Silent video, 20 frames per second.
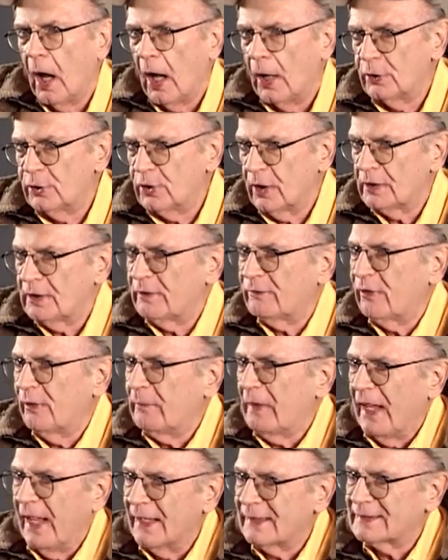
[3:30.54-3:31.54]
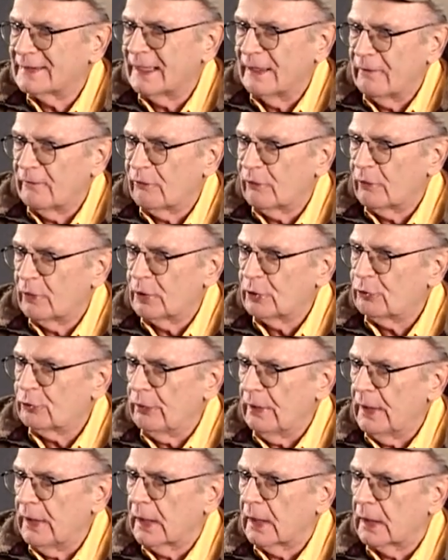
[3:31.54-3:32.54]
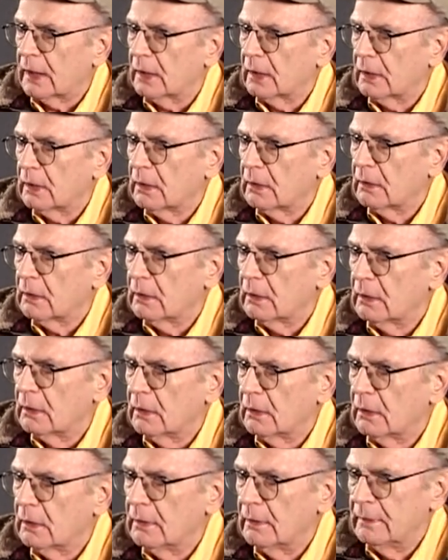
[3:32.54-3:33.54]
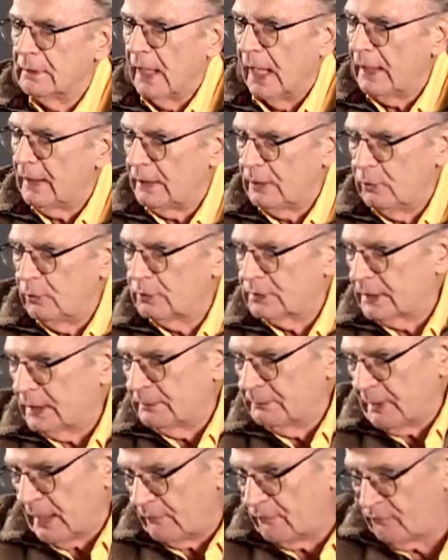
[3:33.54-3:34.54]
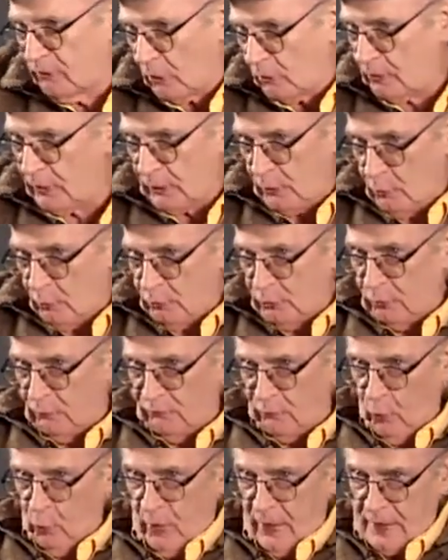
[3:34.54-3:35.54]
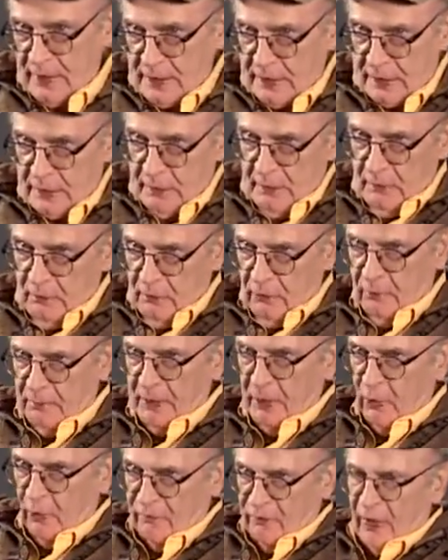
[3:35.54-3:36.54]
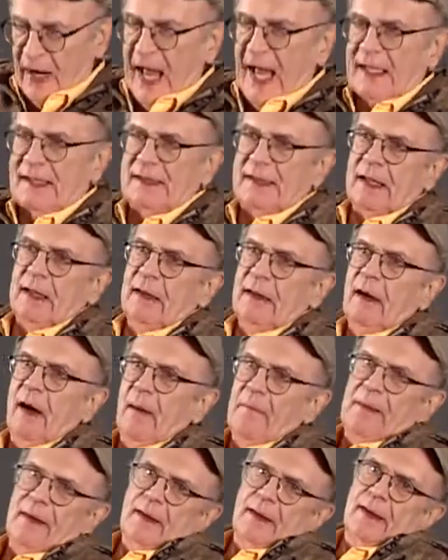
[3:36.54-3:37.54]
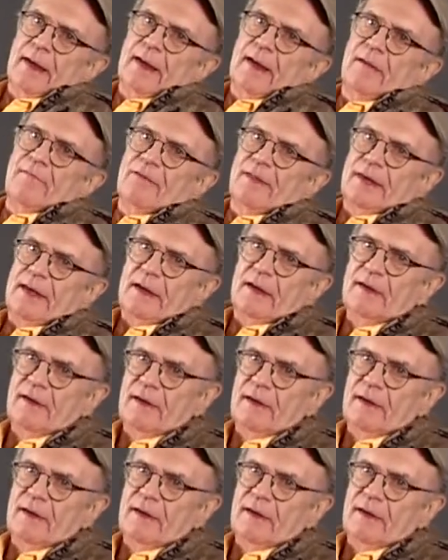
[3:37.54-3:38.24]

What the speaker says: Just from asking for a drink. Not using my phony hoodoo voice or my overacting ability of the